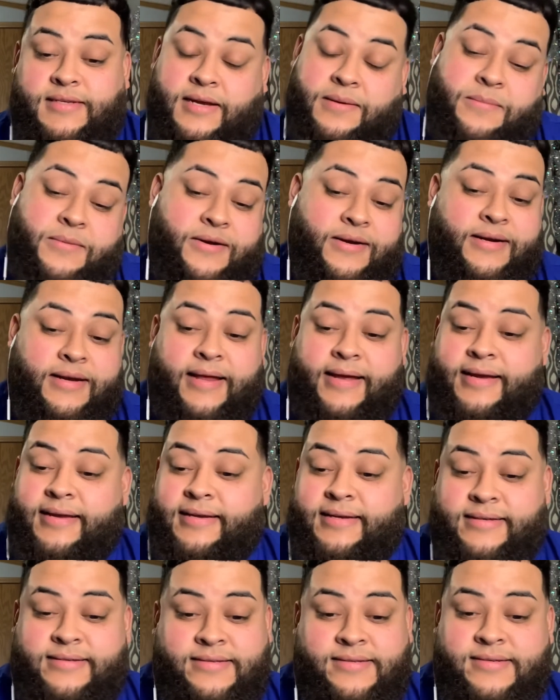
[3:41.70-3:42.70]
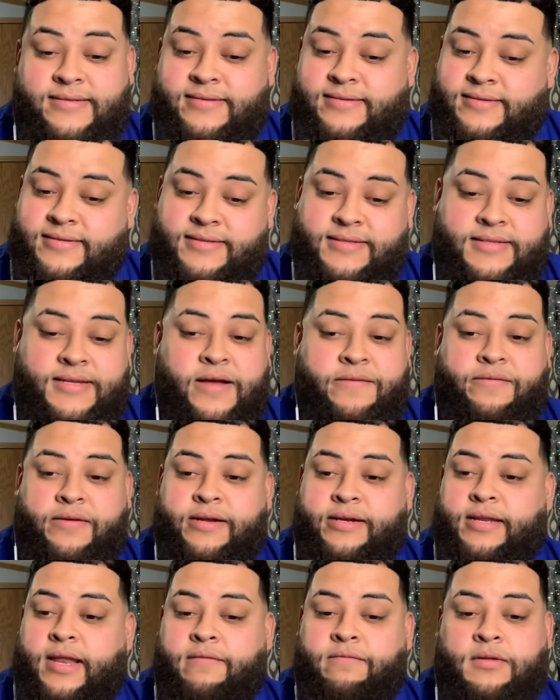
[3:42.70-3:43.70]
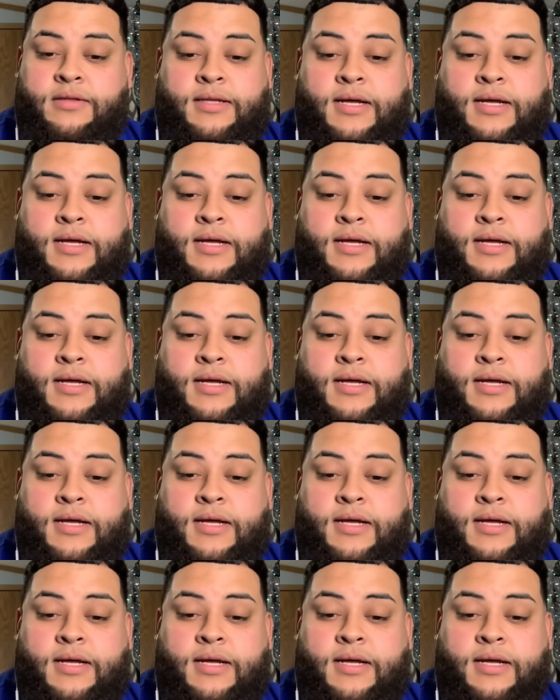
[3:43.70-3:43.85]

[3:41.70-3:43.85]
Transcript: not liking this. Definitely leveled